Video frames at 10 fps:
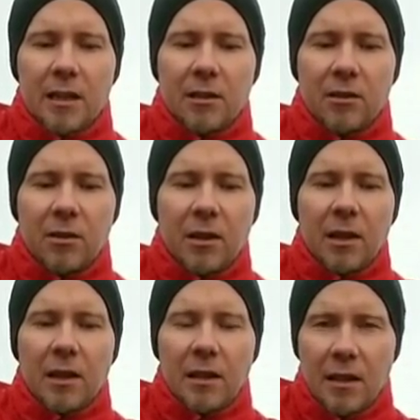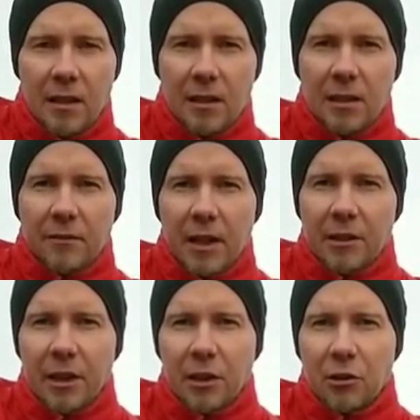So this is a
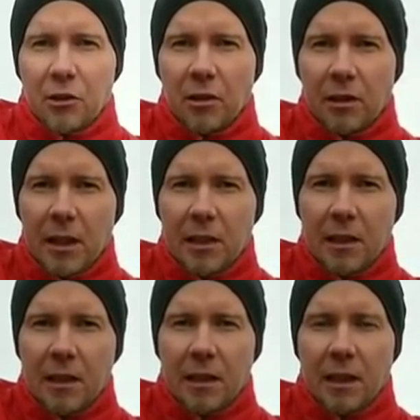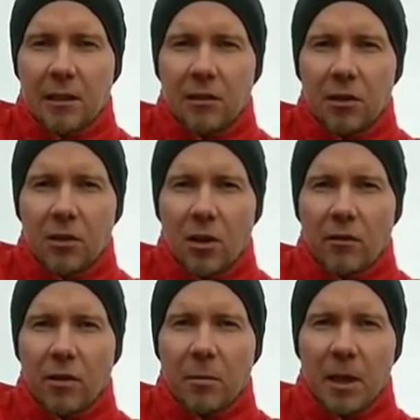very neutral disc. It doesn't turn
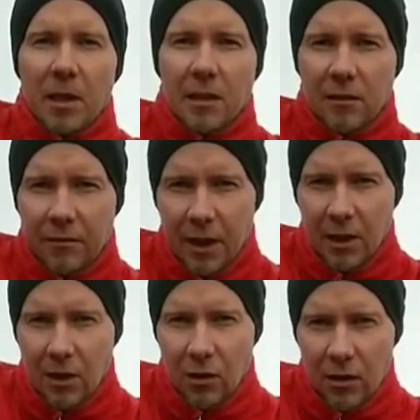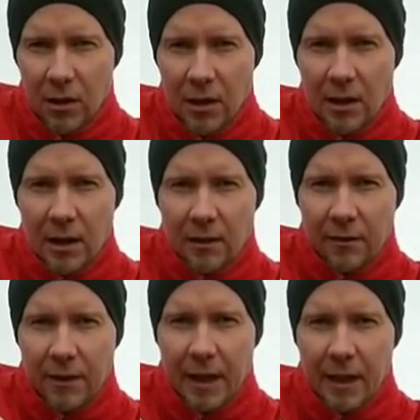over, but it doesn't fade
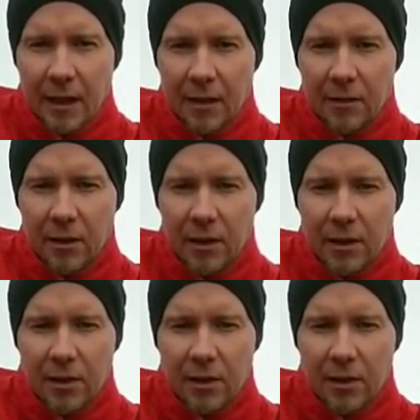either.